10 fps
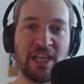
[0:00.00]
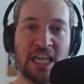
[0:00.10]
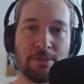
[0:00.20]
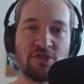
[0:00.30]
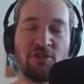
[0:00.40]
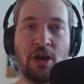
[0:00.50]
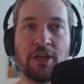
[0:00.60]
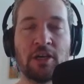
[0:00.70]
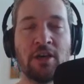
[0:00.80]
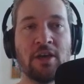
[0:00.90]

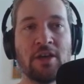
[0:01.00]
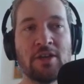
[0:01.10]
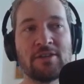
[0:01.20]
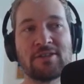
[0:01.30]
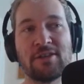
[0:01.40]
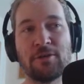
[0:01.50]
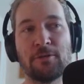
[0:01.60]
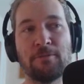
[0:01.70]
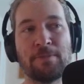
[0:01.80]
animatronic. So